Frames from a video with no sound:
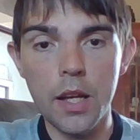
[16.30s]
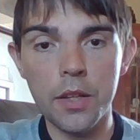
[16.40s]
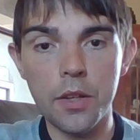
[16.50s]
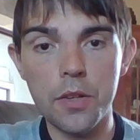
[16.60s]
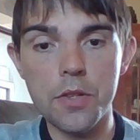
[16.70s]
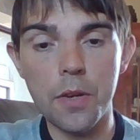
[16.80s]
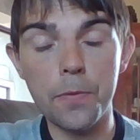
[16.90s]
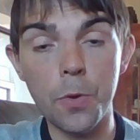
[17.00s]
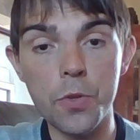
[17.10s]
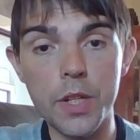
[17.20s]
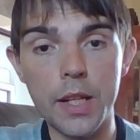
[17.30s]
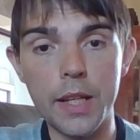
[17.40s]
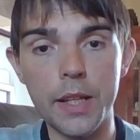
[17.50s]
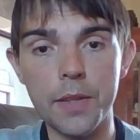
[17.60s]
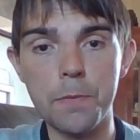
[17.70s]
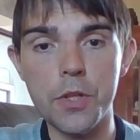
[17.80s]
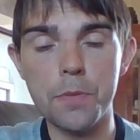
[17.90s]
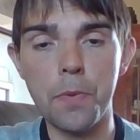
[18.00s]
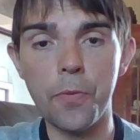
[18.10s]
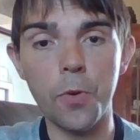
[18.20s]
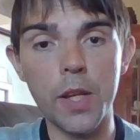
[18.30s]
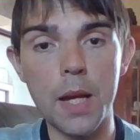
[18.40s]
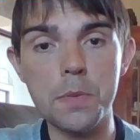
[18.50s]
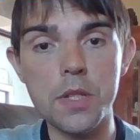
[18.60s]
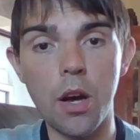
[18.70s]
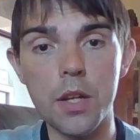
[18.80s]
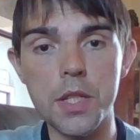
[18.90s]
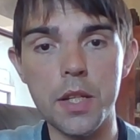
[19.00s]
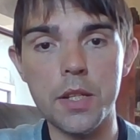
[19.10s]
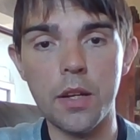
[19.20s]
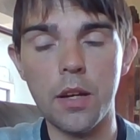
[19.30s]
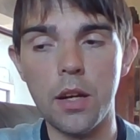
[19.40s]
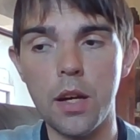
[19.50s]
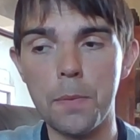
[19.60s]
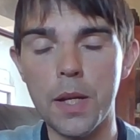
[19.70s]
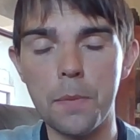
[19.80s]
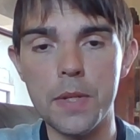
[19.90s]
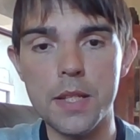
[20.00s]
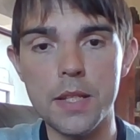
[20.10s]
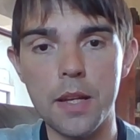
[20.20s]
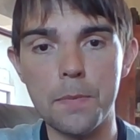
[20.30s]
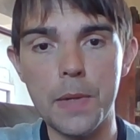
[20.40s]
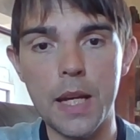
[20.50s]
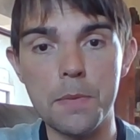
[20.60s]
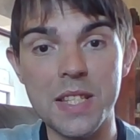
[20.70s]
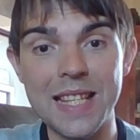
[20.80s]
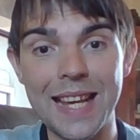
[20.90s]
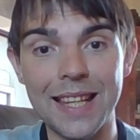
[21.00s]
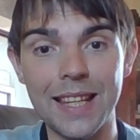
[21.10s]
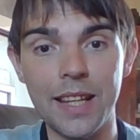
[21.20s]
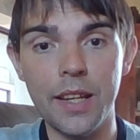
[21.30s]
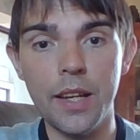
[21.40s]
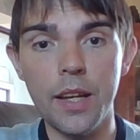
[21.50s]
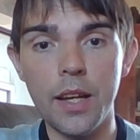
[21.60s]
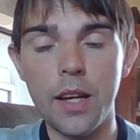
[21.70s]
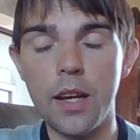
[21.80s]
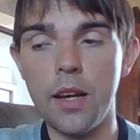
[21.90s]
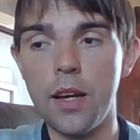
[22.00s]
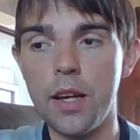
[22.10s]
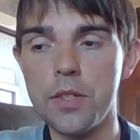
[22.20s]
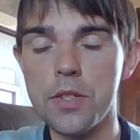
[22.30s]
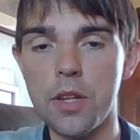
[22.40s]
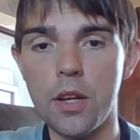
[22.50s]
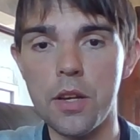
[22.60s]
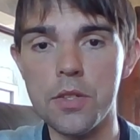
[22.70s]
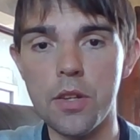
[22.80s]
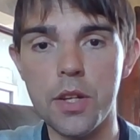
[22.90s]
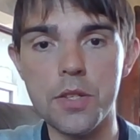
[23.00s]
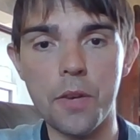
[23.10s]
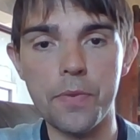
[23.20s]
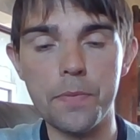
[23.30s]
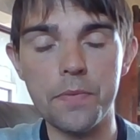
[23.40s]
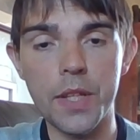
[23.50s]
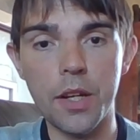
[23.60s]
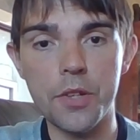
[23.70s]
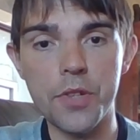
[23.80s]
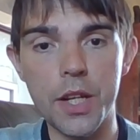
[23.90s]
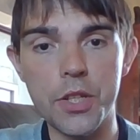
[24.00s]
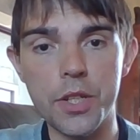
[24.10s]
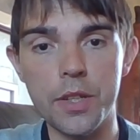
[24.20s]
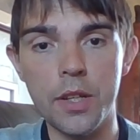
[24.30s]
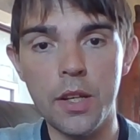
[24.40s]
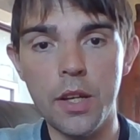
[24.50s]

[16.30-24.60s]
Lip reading: because unfortunately, just before the game started, I became sick and started suffering from dehydration.